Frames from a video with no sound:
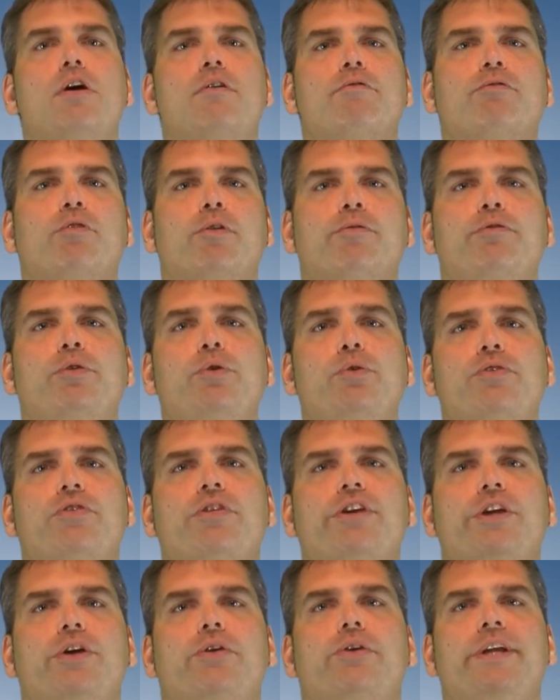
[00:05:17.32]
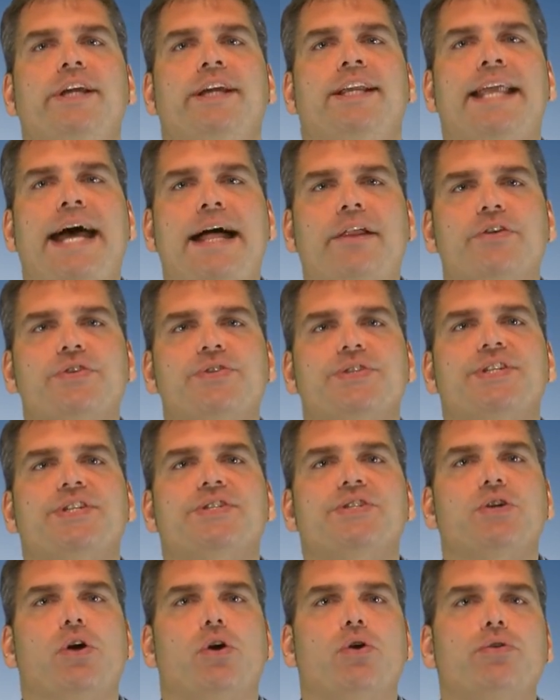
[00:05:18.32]
For food security
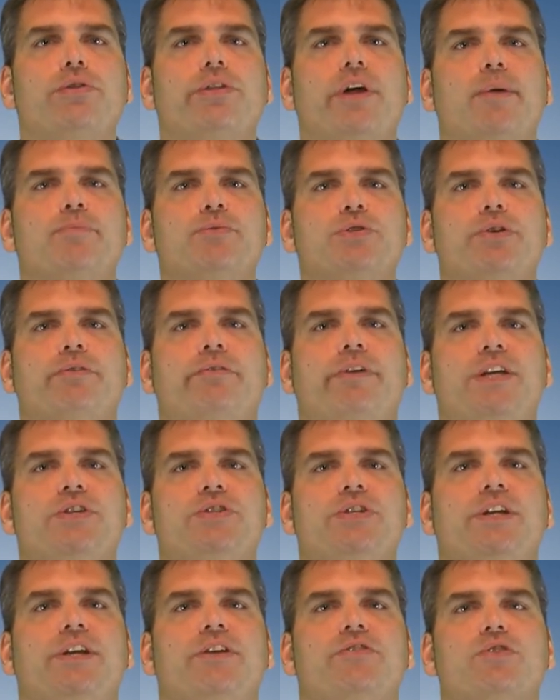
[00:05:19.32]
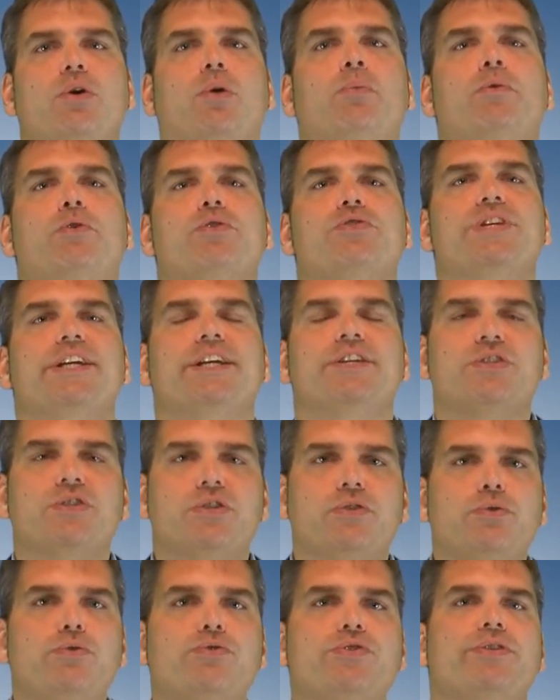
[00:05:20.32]
analysis, Earth observation is almost
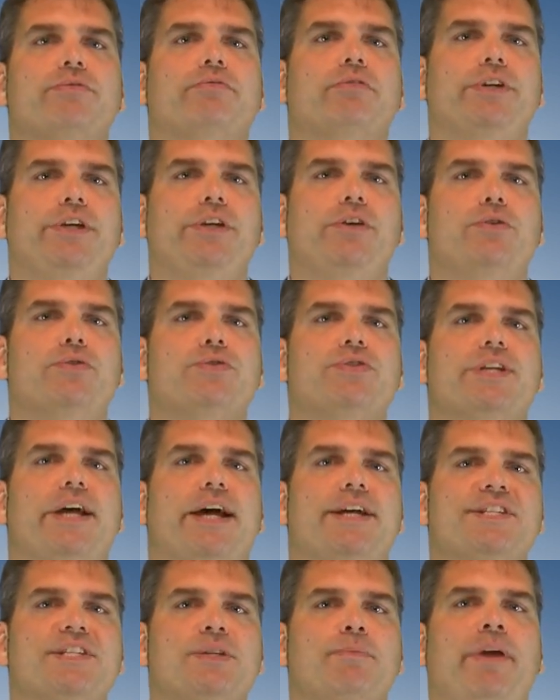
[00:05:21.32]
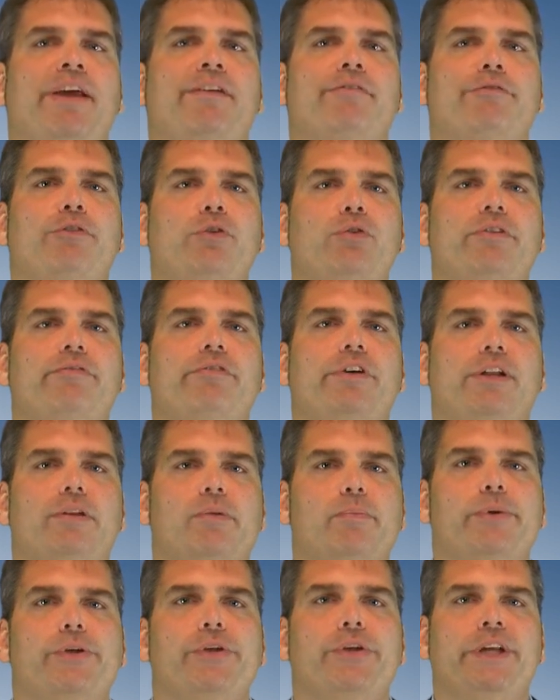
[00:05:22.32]
exclusively used to estimate food
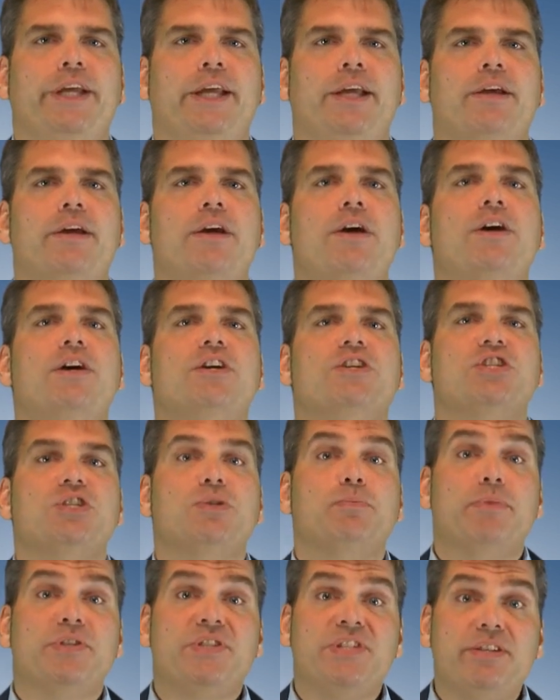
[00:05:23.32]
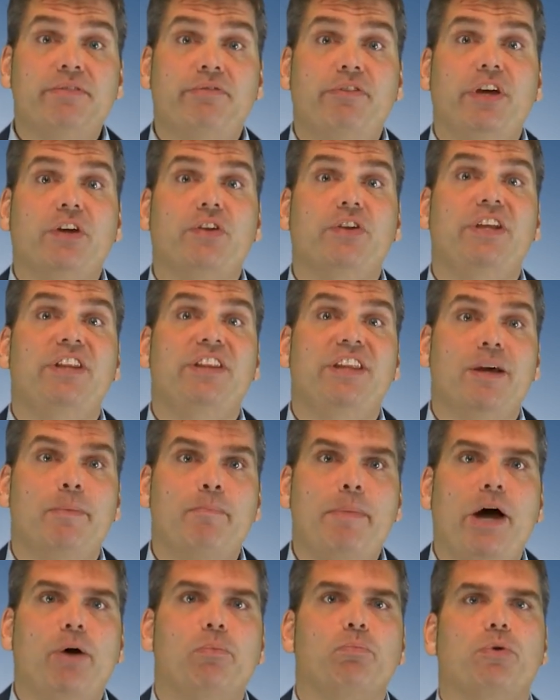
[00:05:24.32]
availability, specifically the
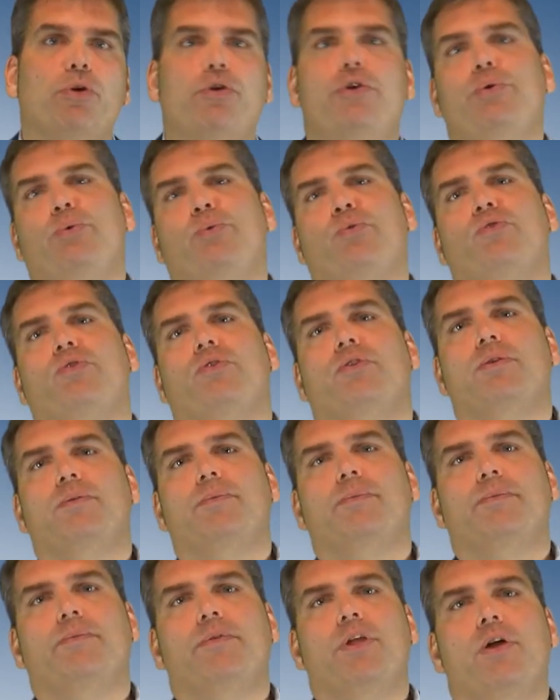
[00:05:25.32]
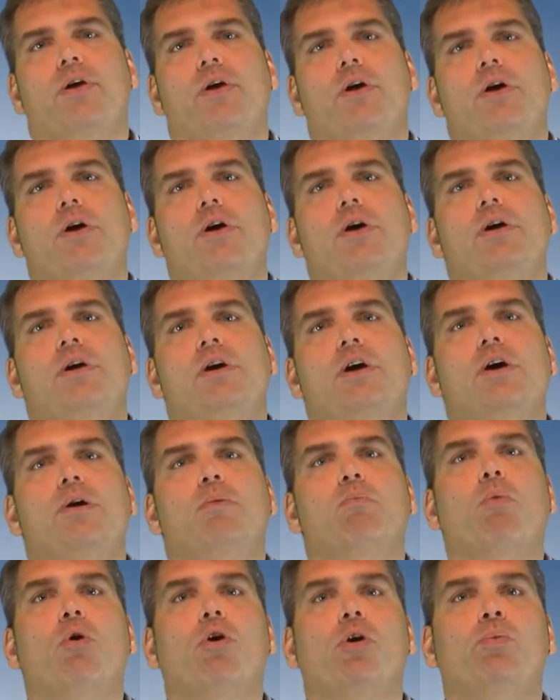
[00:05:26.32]
amount produced.
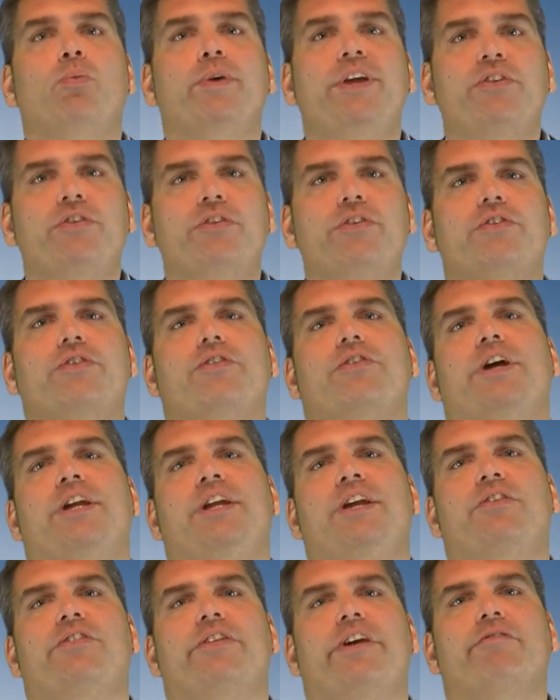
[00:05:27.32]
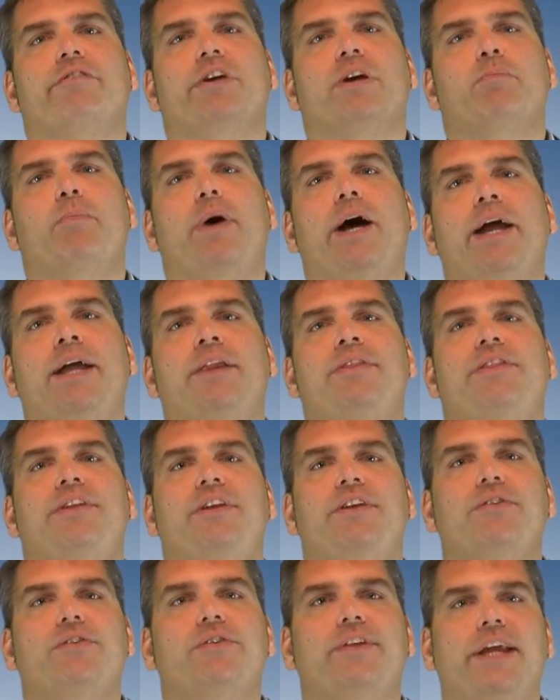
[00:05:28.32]
More recent studies have combined
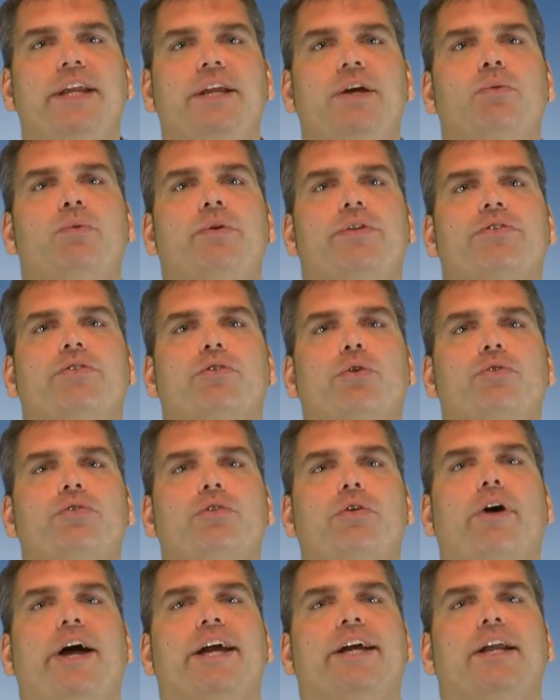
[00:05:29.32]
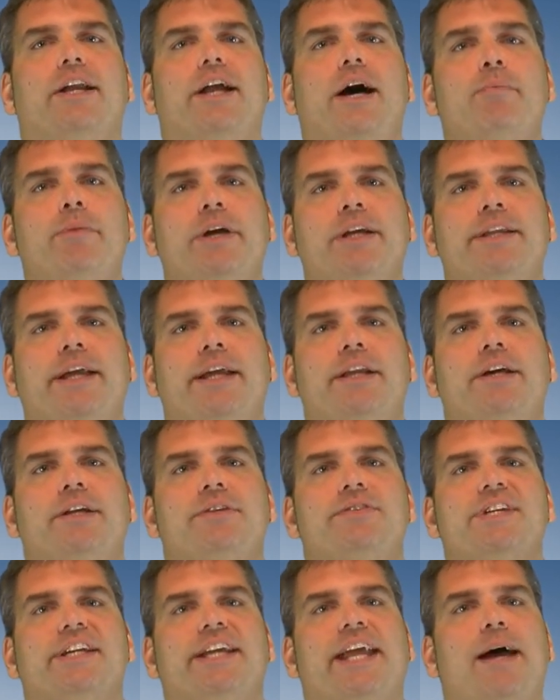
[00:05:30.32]
these data with socioeconomic data
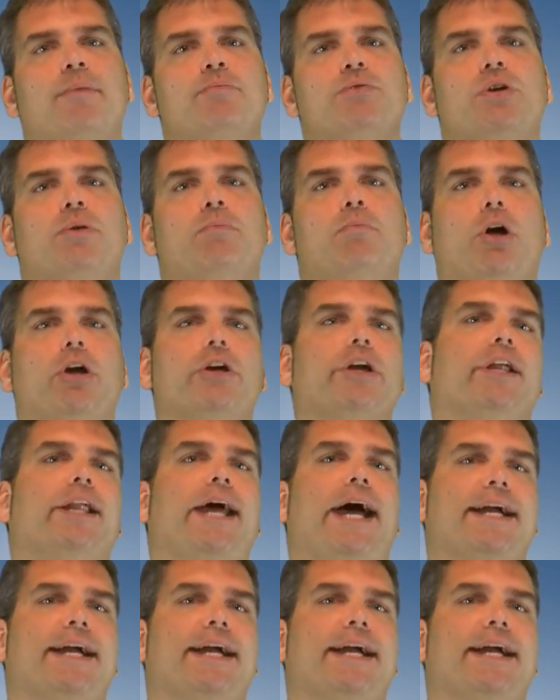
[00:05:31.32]
to capture market